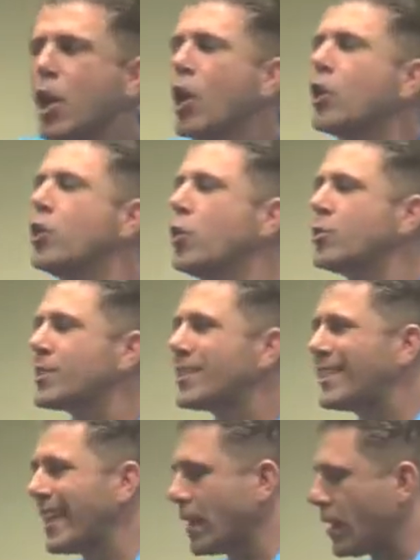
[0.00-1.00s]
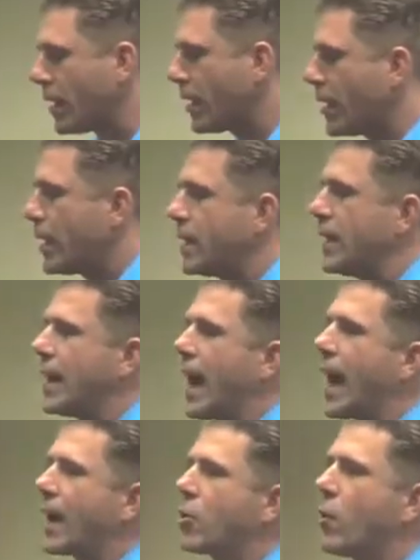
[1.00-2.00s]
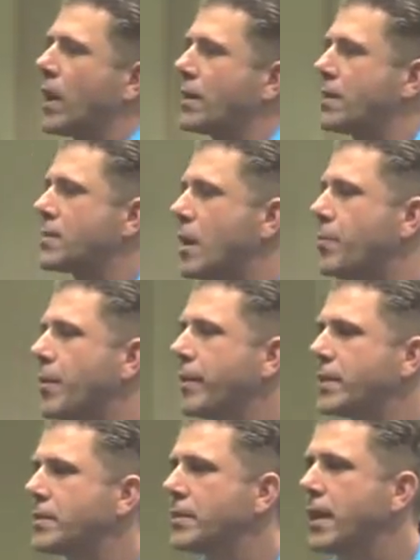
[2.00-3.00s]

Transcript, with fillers: you still need a high quality supplement.